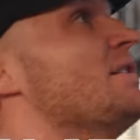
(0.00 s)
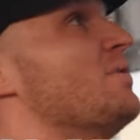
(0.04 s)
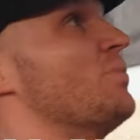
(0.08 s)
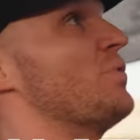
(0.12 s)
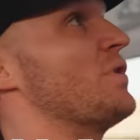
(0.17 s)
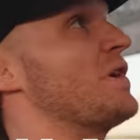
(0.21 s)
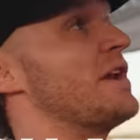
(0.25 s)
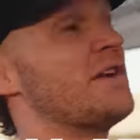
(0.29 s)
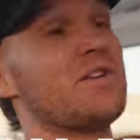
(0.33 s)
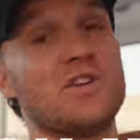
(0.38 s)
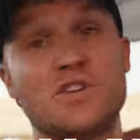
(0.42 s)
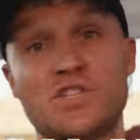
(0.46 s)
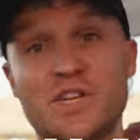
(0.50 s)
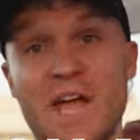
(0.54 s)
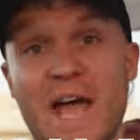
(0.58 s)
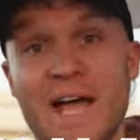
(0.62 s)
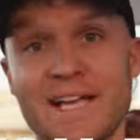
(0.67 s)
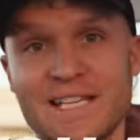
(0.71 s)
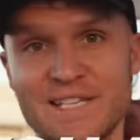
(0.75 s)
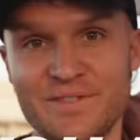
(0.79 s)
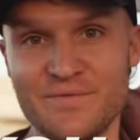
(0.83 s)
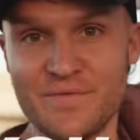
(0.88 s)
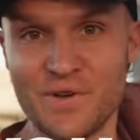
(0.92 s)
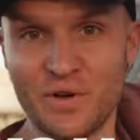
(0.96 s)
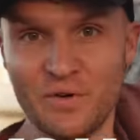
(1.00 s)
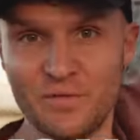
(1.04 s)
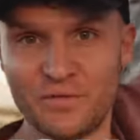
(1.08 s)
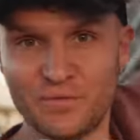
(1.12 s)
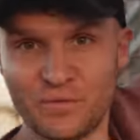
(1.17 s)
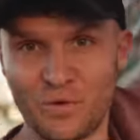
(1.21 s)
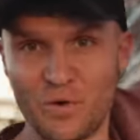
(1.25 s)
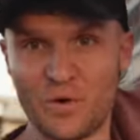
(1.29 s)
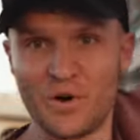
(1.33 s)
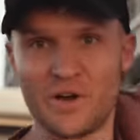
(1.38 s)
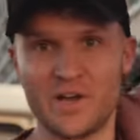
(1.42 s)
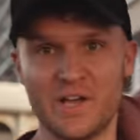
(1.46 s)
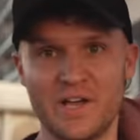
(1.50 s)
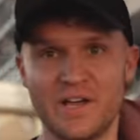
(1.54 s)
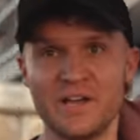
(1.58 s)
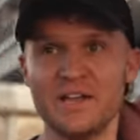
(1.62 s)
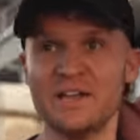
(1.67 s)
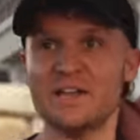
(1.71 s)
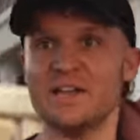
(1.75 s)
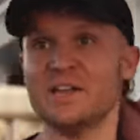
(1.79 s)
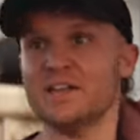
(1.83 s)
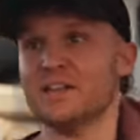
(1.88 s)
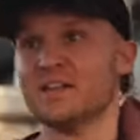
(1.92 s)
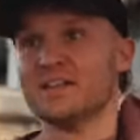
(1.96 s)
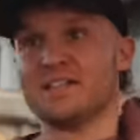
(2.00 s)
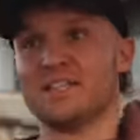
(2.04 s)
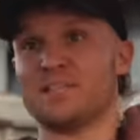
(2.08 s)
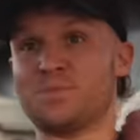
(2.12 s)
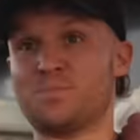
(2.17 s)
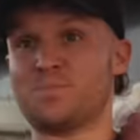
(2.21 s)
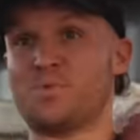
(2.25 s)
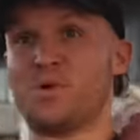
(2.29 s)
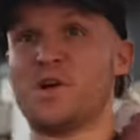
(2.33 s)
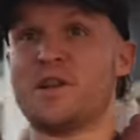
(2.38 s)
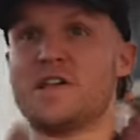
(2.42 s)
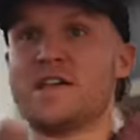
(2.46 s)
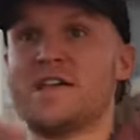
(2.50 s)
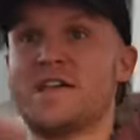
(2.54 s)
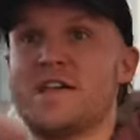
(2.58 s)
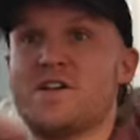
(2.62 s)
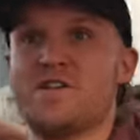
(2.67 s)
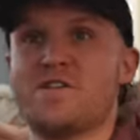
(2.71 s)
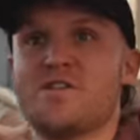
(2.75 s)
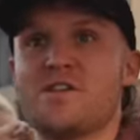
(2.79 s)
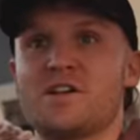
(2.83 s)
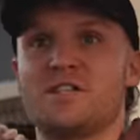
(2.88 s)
We're here in Jacksonville, Florida. It's pretty here.